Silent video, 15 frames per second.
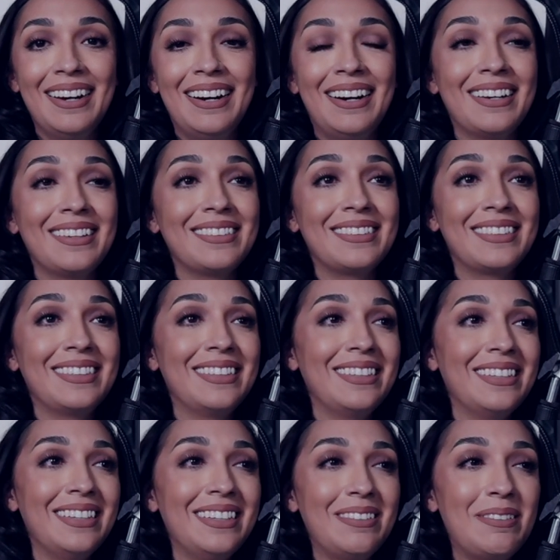
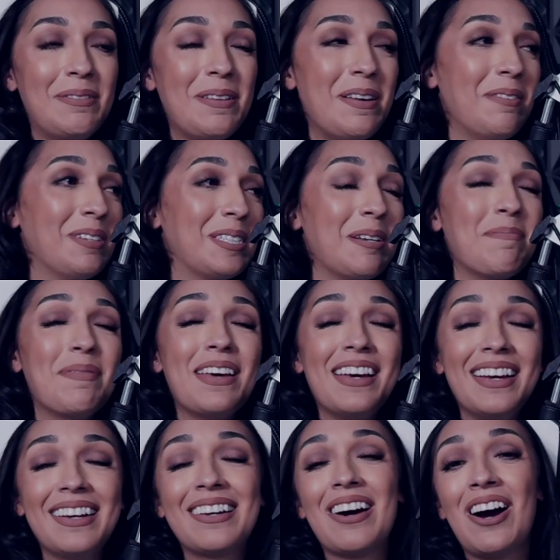it was a
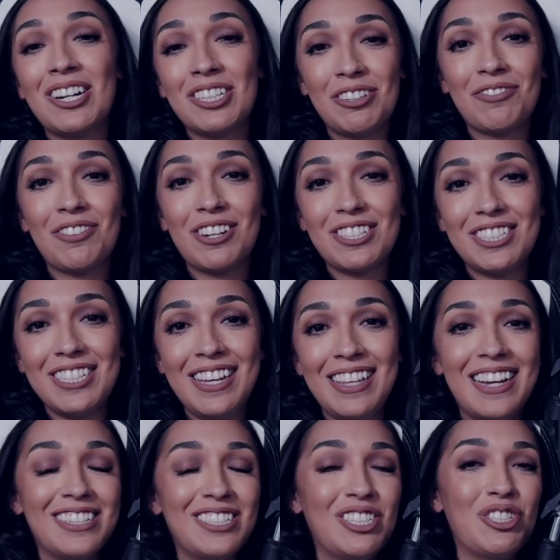big controversy
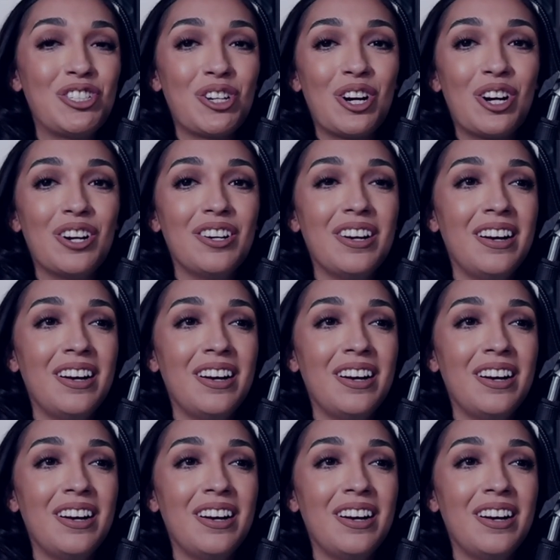that stirred.